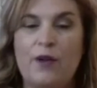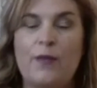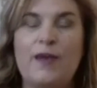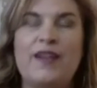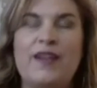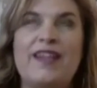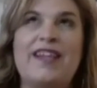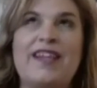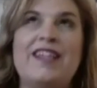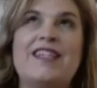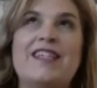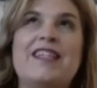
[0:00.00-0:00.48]
but
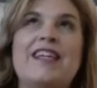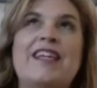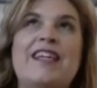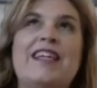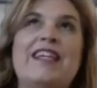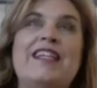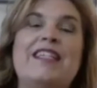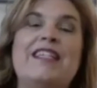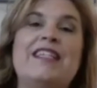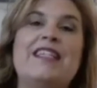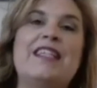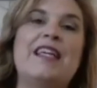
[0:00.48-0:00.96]
that's not
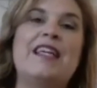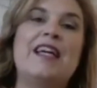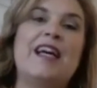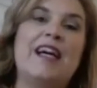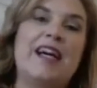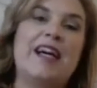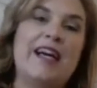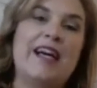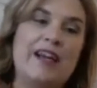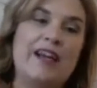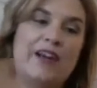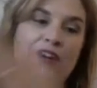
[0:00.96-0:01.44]

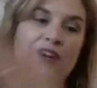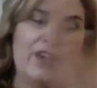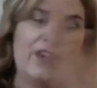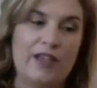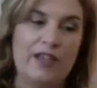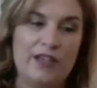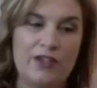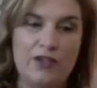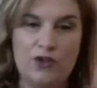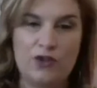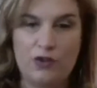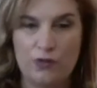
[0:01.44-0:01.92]

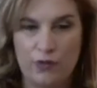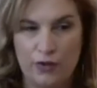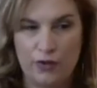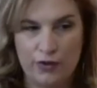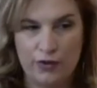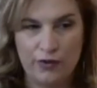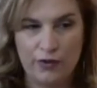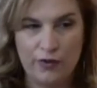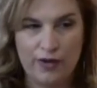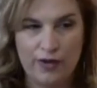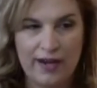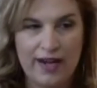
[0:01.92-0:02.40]
entirely true.